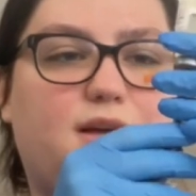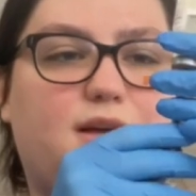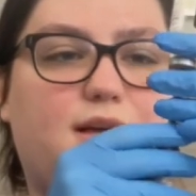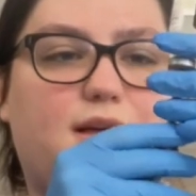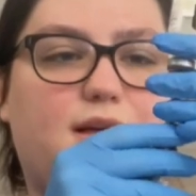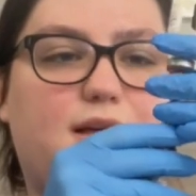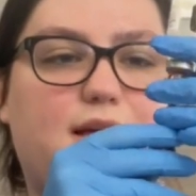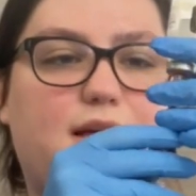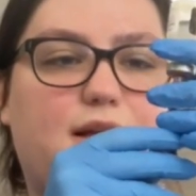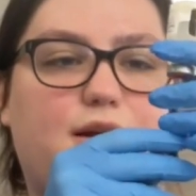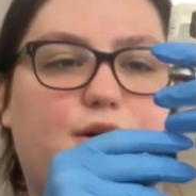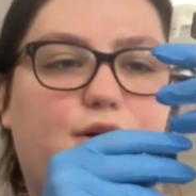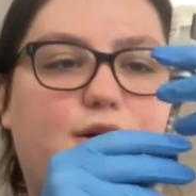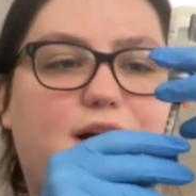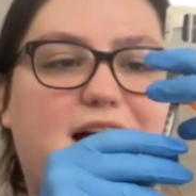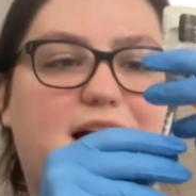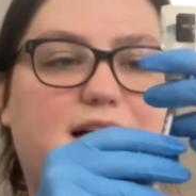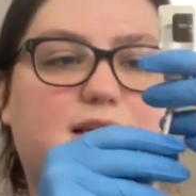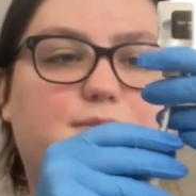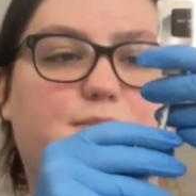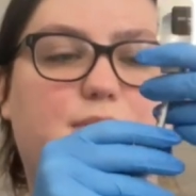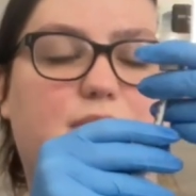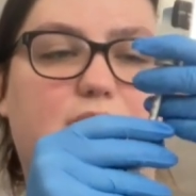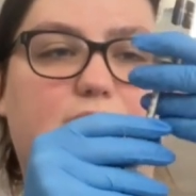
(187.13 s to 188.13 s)
Get a
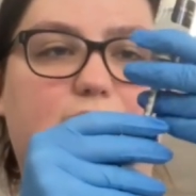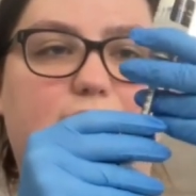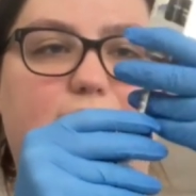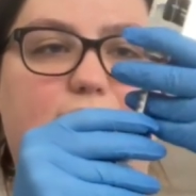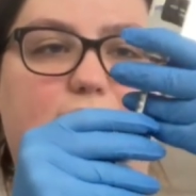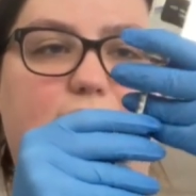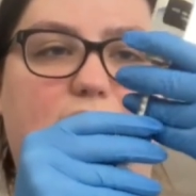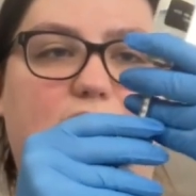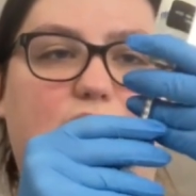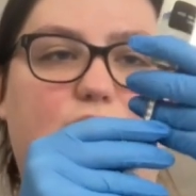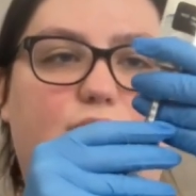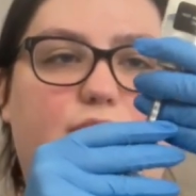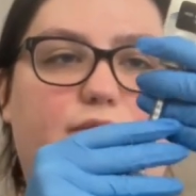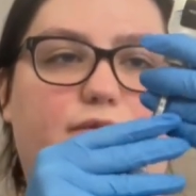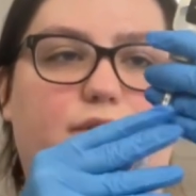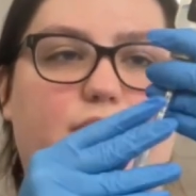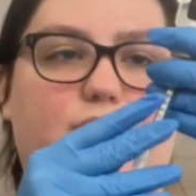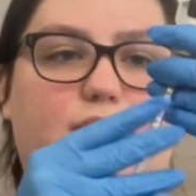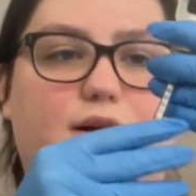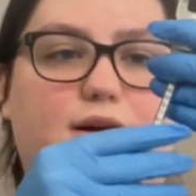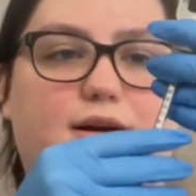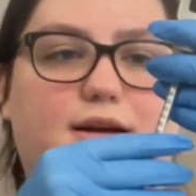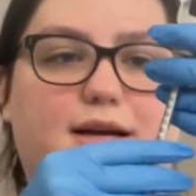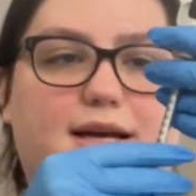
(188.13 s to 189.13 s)
grasp on it,
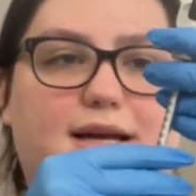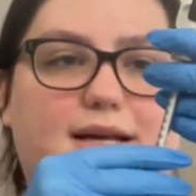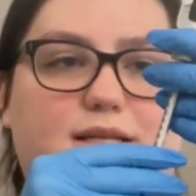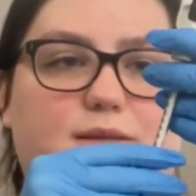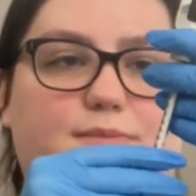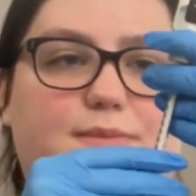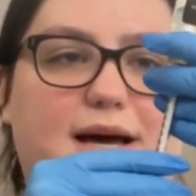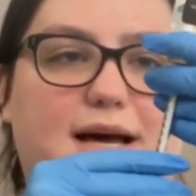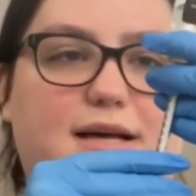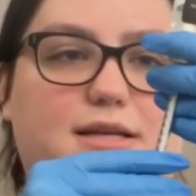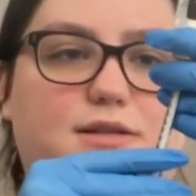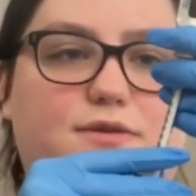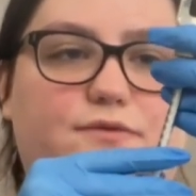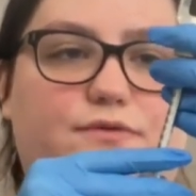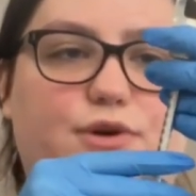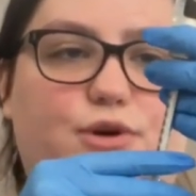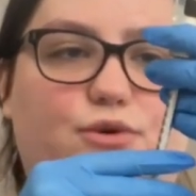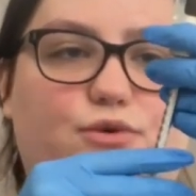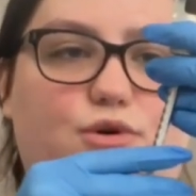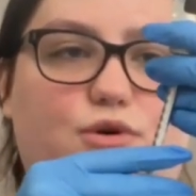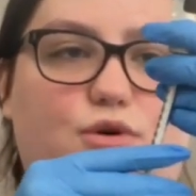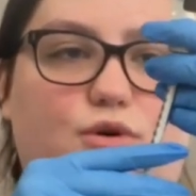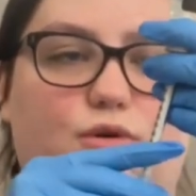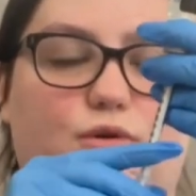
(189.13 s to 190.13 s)
however is best for you
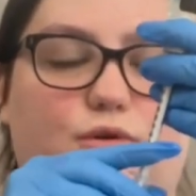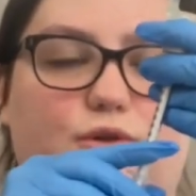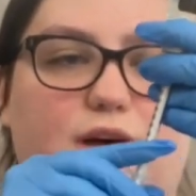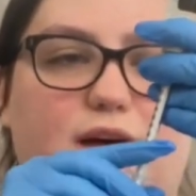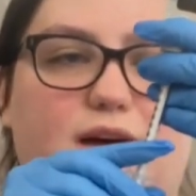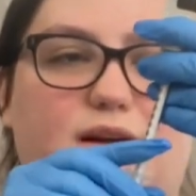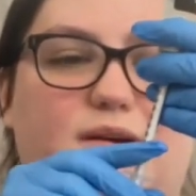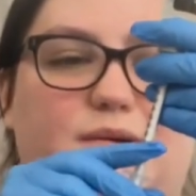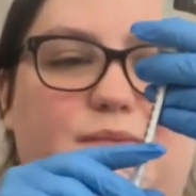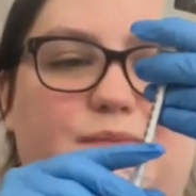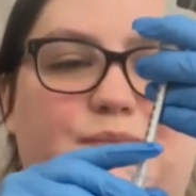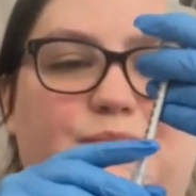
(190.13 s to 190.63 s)
to hold it,